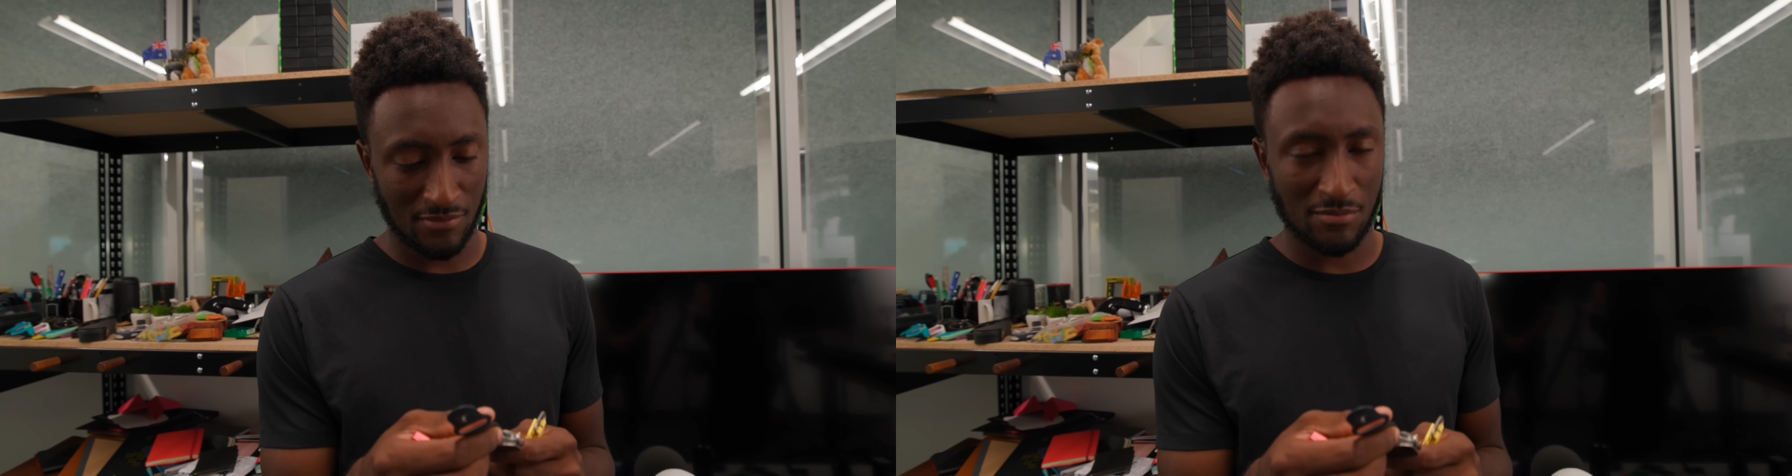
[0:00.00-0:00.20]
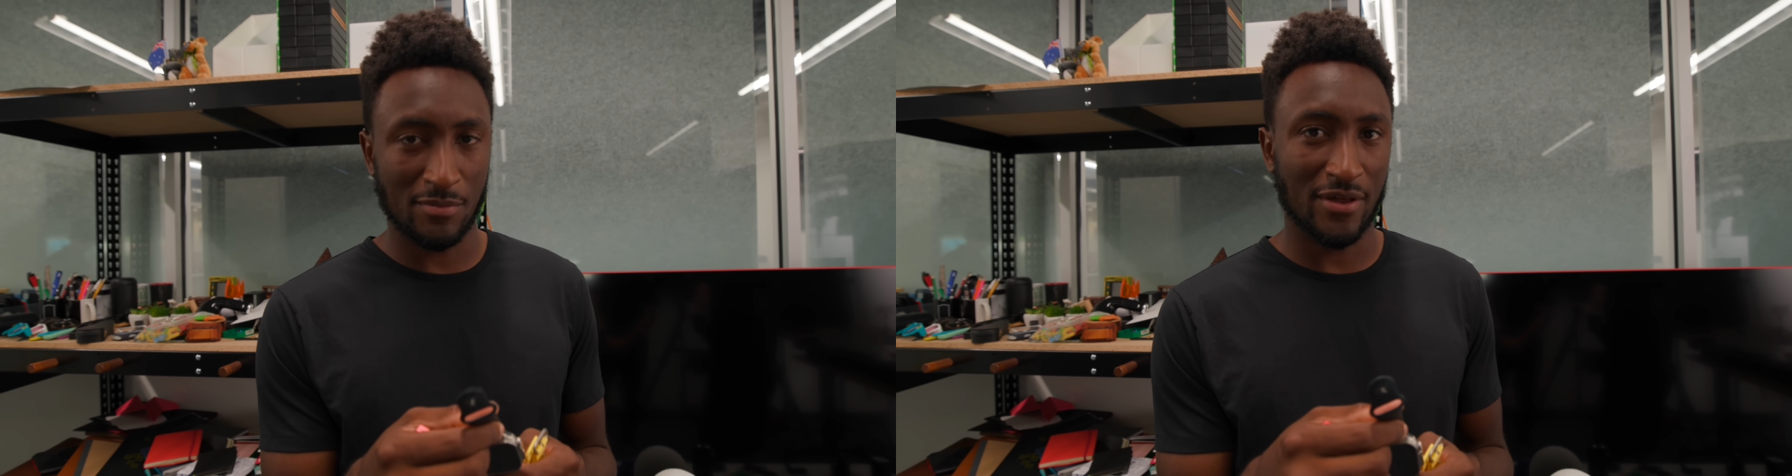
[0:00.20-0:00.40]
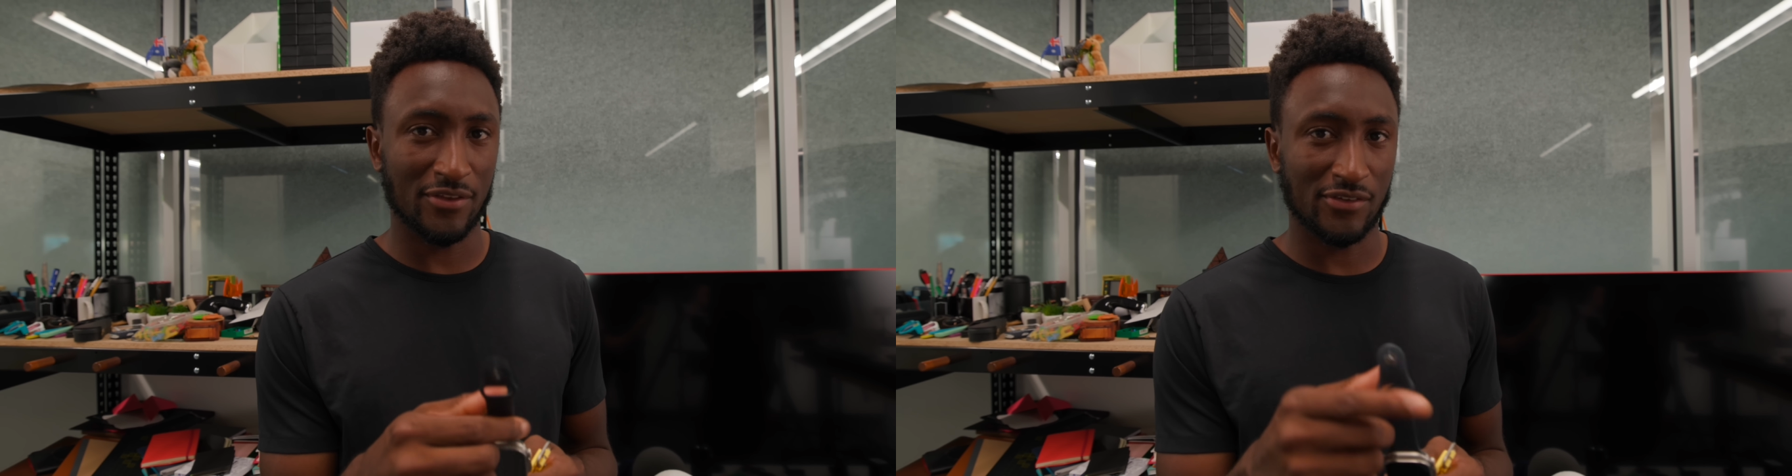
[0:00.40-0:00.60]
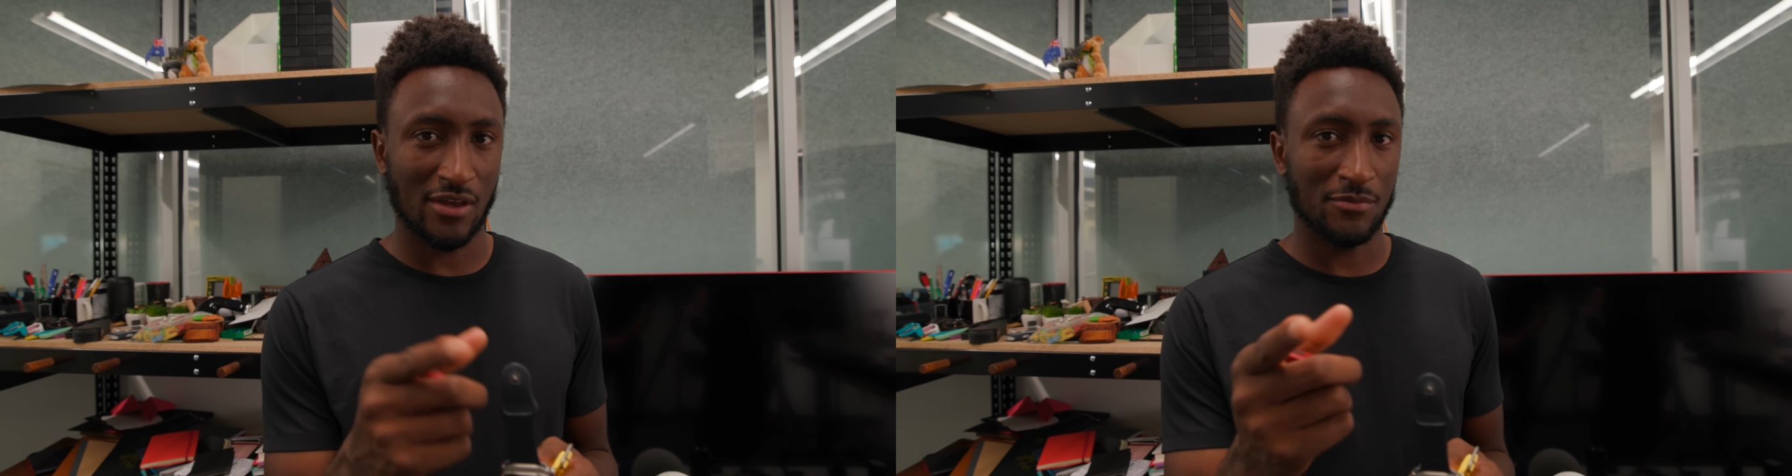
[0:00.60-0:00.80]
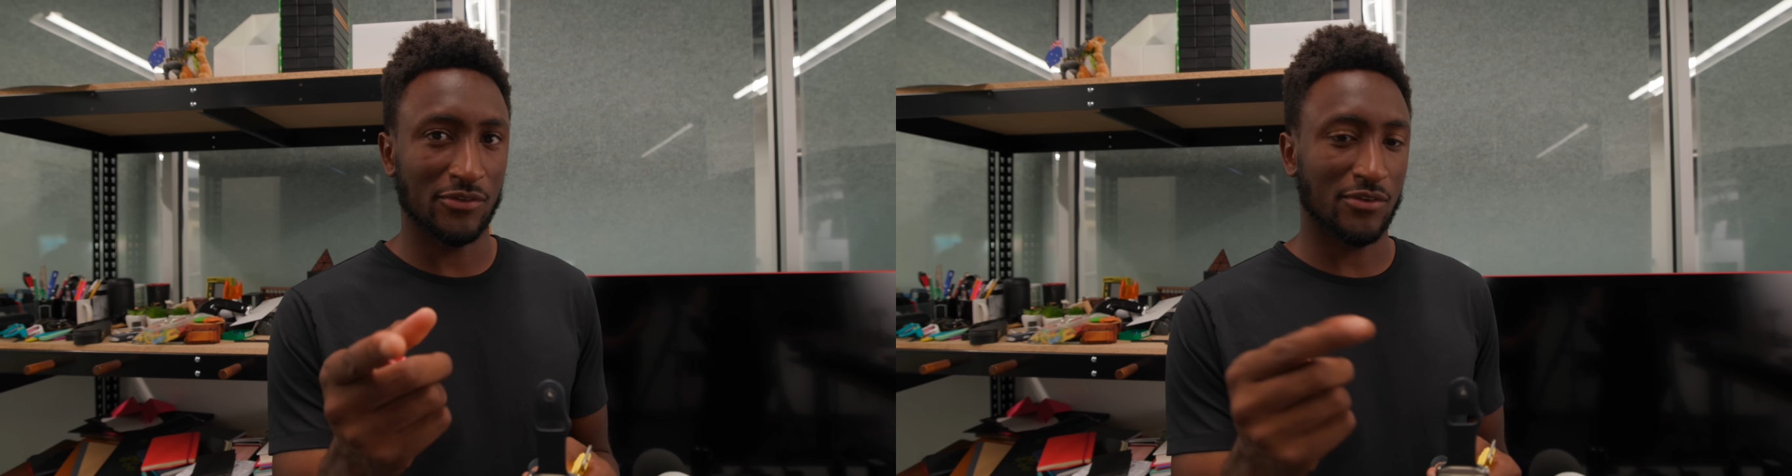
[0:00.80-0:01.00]
maybe by this
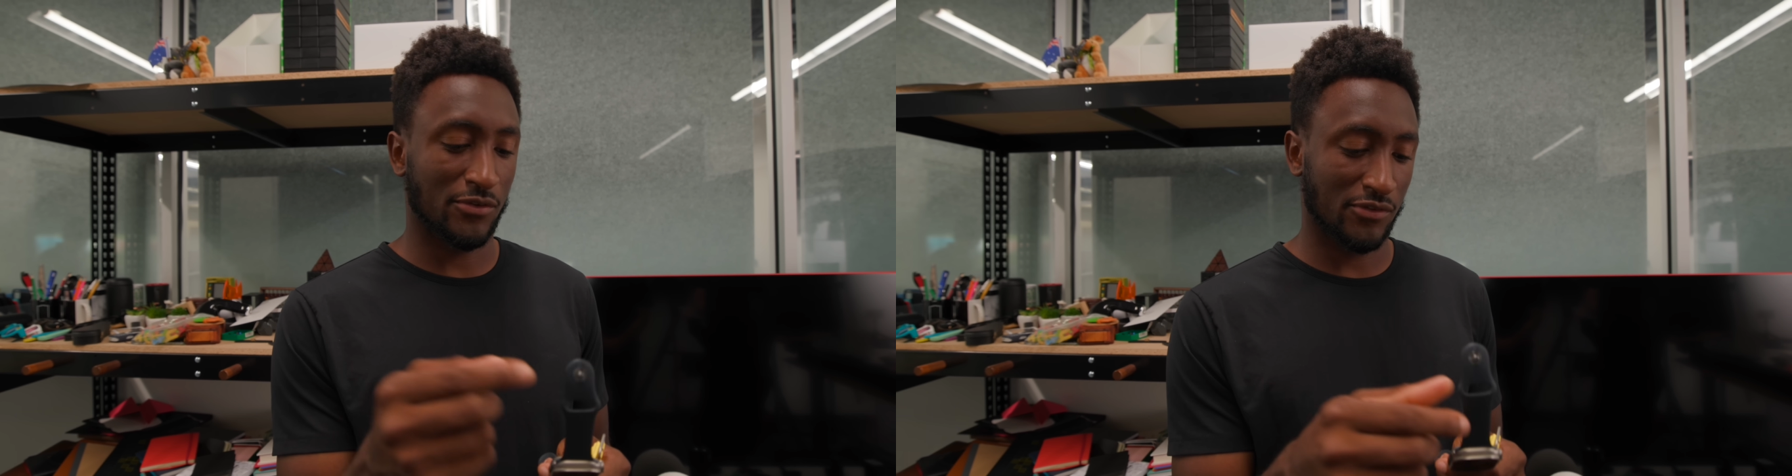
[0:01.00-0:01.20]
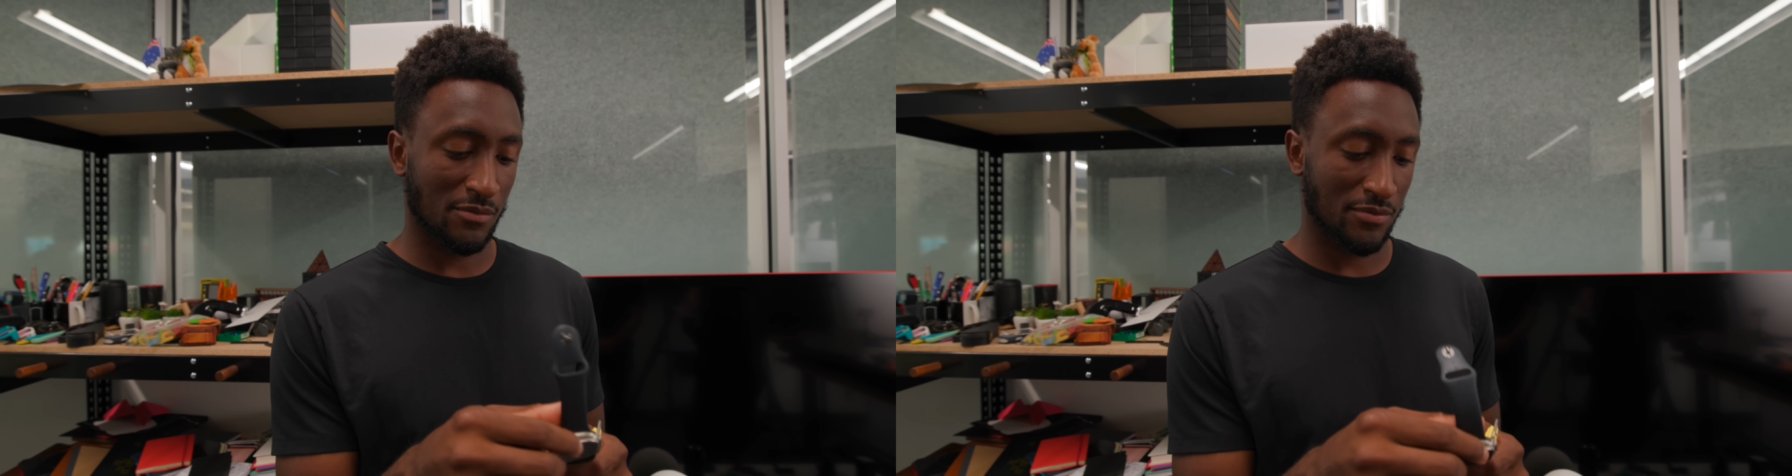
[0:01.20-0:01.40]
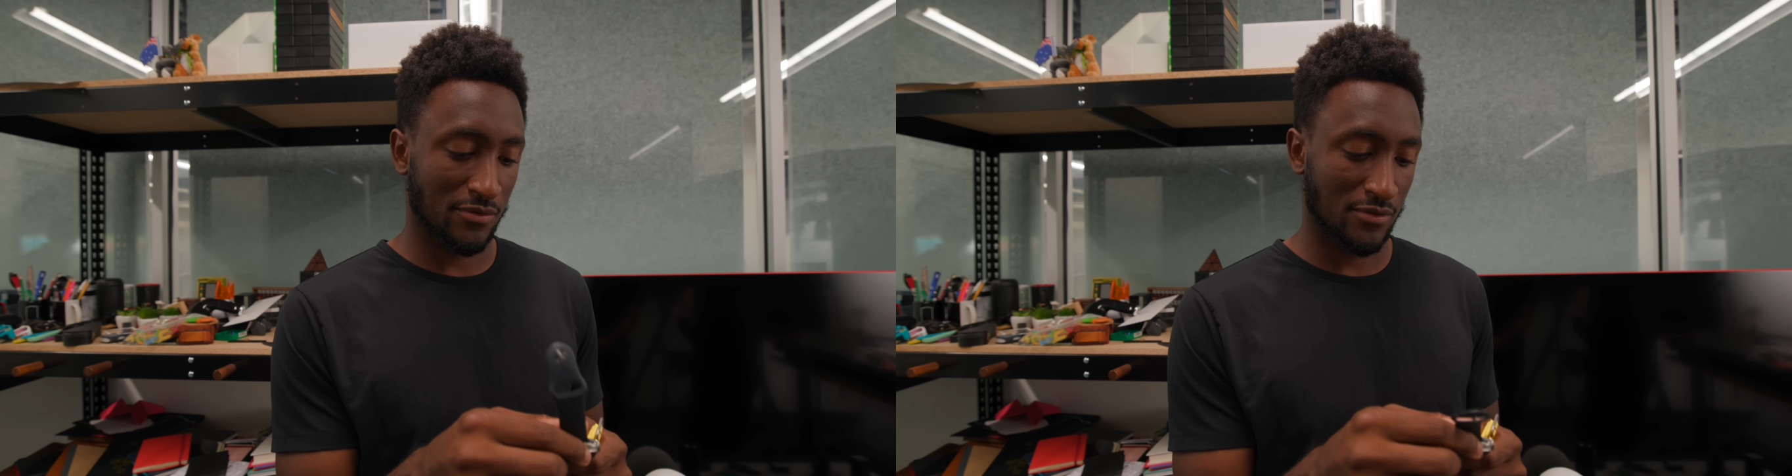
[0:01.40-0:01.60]
time this goes up.